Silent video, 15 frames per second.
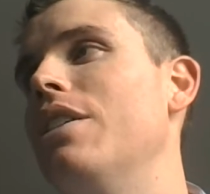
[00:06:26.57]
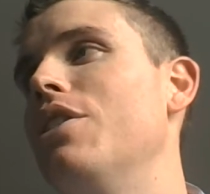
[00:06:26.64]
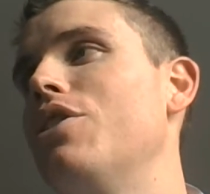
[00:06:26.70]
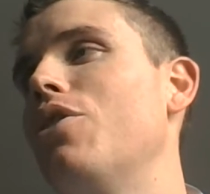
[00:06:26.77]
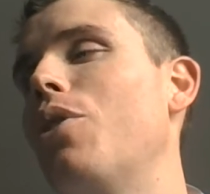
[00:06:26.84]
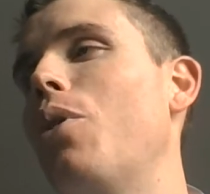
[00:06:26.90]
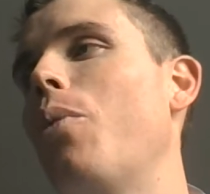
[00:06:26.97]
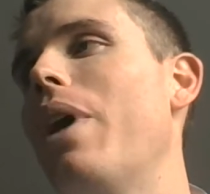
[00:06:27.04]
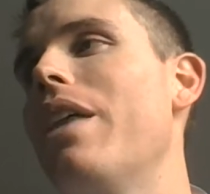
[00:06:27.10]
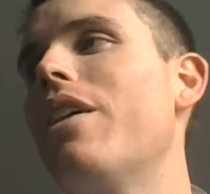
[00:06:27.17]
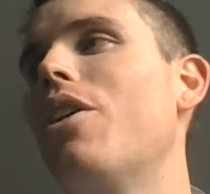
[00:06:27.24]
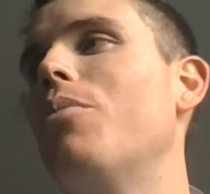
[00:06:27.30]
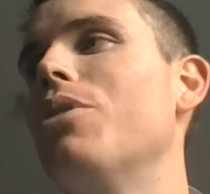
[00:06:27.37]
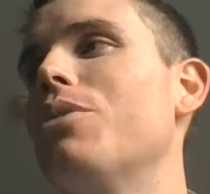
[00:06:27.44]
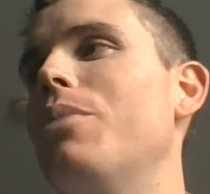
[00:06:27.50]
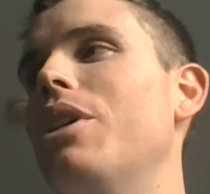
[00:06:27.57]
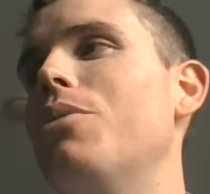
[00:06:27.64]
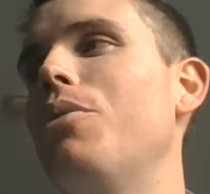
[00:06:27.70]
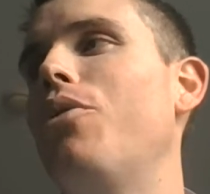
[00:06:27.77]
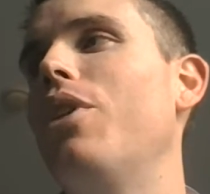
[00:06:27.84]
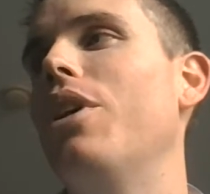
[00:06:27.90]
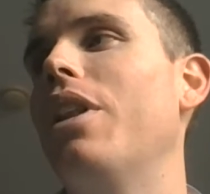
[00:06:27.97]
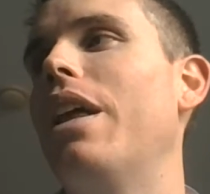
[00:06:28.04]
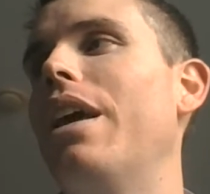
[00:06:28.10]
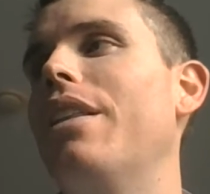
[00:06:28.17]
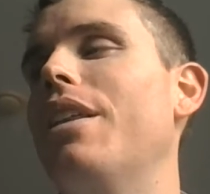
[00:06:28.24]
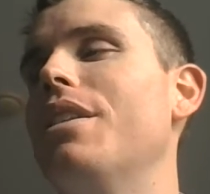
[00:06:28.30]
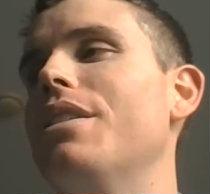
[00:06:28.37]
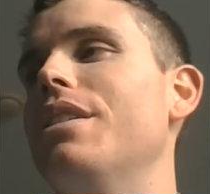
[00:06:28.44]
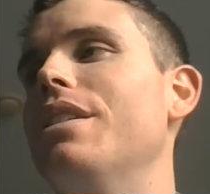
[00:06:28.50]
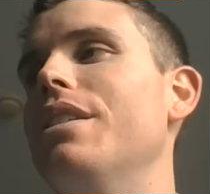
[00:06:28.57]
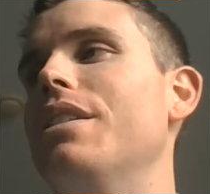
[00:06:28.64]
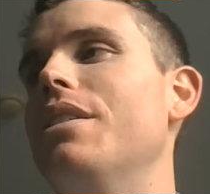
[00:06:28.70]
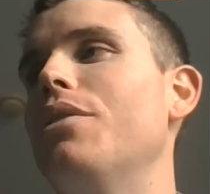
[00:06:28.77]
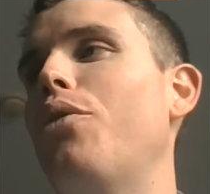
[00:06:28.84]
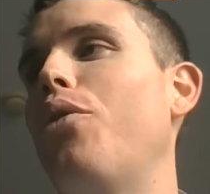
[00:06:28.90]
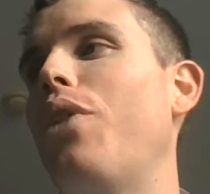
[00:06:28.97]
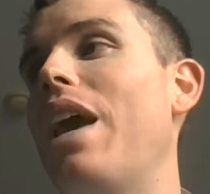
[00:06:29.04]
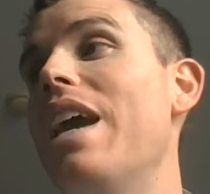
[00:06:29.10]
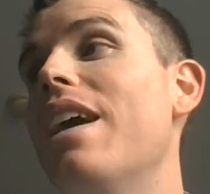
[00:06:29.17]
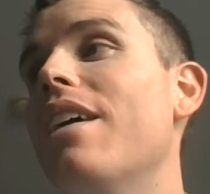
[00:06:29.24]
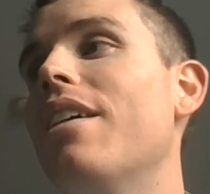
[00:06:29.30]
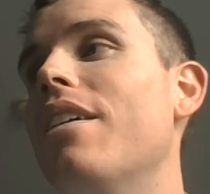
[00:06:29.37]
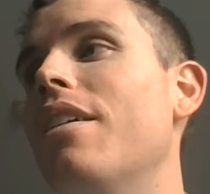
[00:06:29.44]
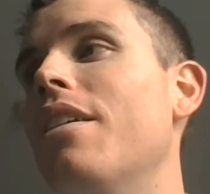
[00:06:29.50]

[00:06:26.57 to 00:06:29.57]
So in a way, that almost makes me feel like this is fake,